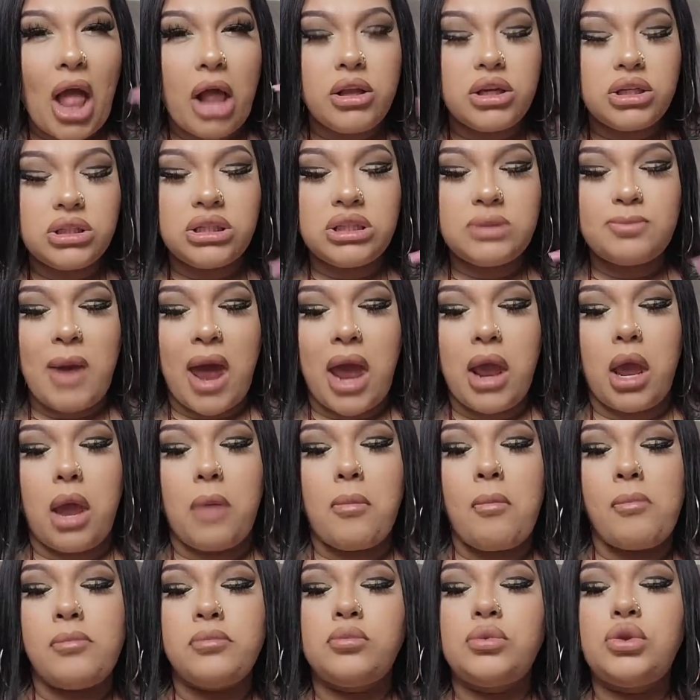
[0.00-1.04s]
This is
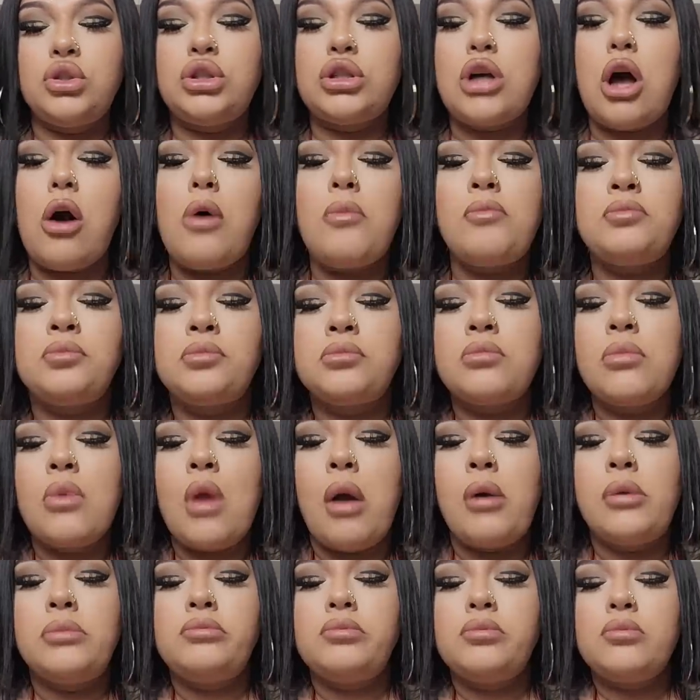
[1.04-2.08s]
banging. So,
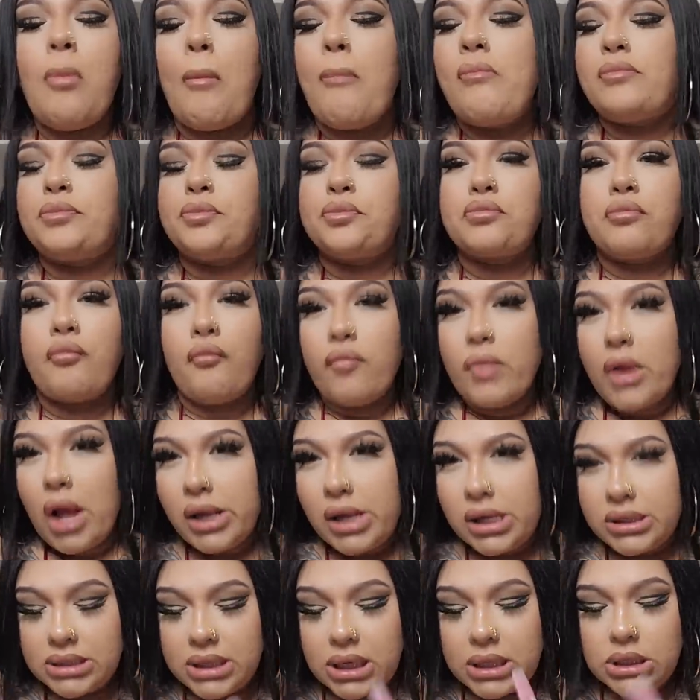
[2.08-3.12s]

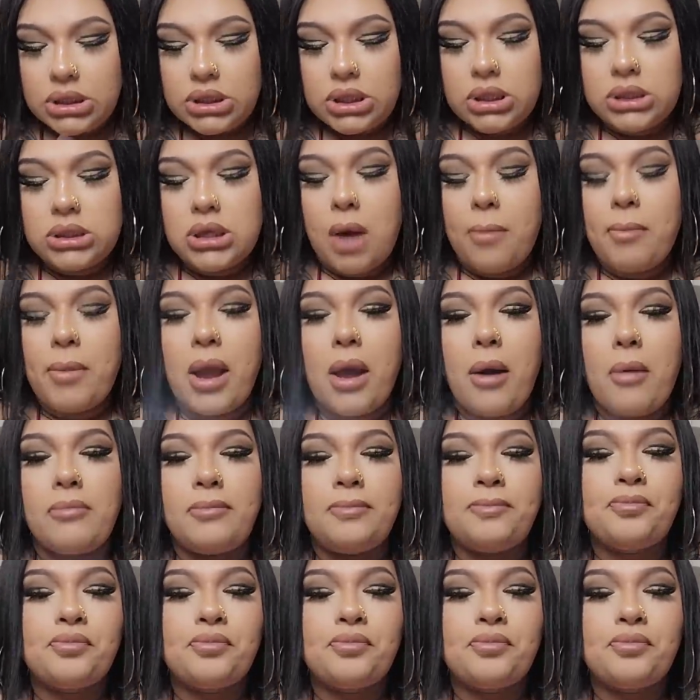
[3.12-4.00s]
let's get into the topic.